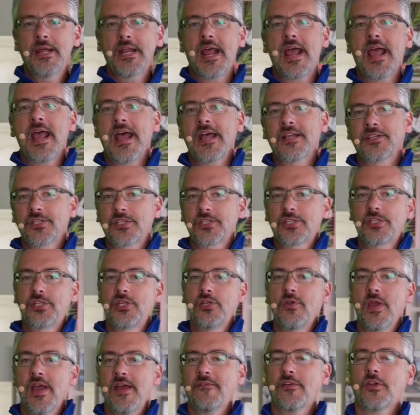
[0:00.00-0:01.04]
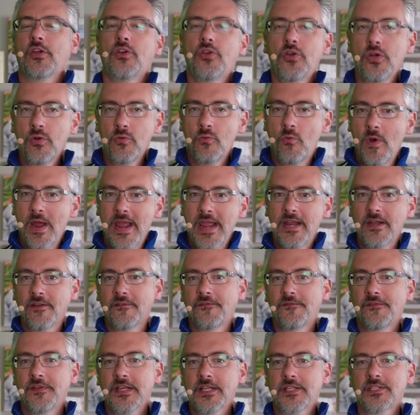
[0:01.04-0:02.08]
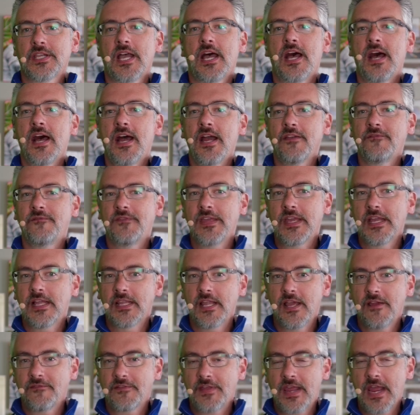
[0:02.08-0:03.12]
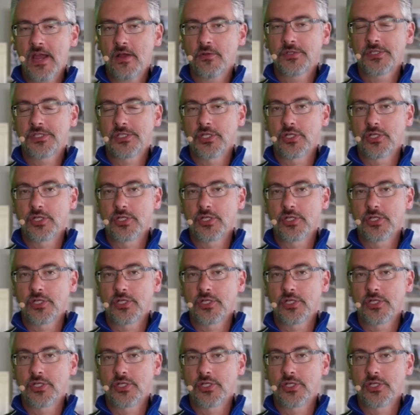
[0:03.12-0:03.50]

asks, do you have a good way to fix high VLF counts